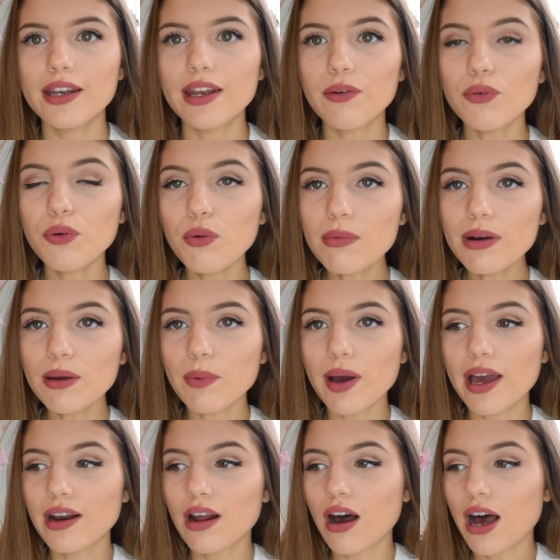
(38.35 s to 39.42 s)
Now normally
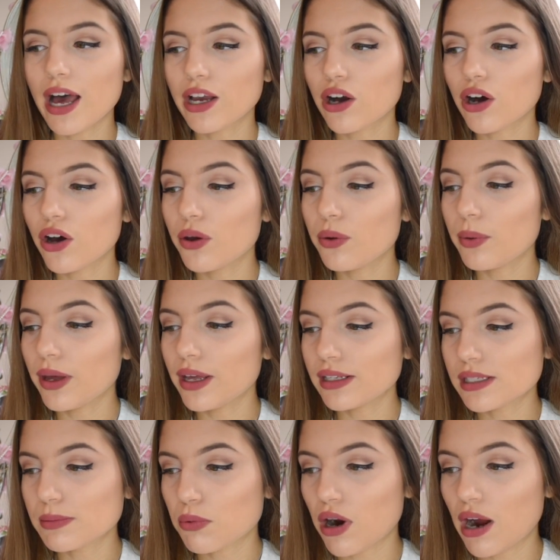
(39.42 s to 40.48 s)
when I go
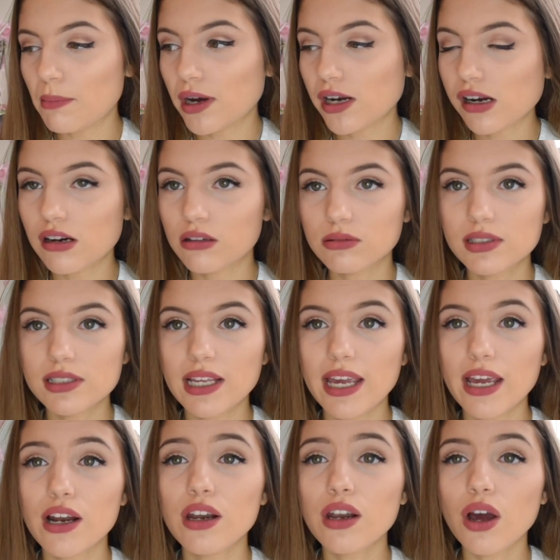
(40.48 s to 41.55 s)
into Primark I'll
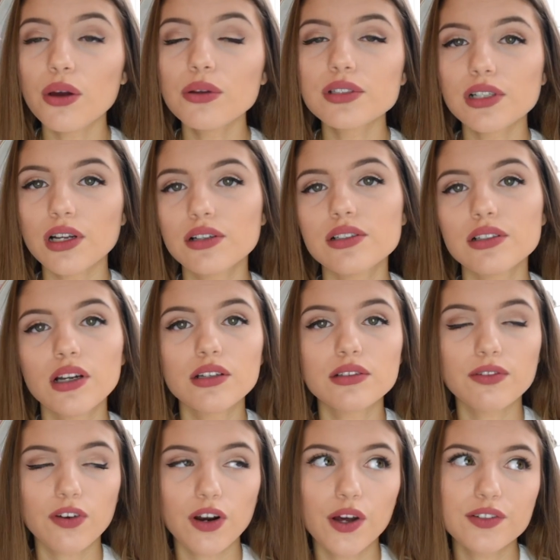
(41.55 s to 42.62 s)
see loads and loads and loads
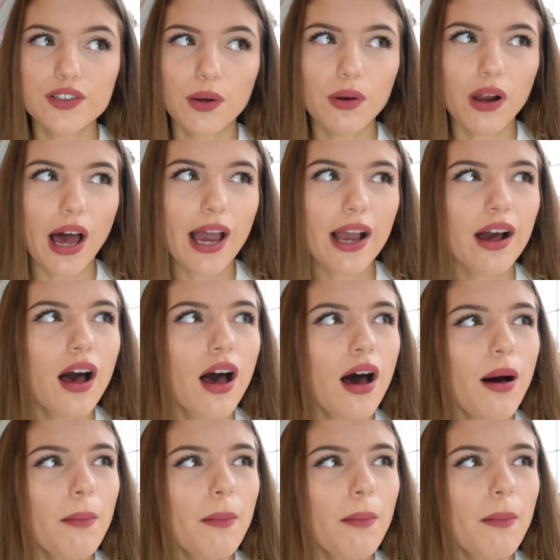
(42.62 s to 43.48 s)
of clothes I like,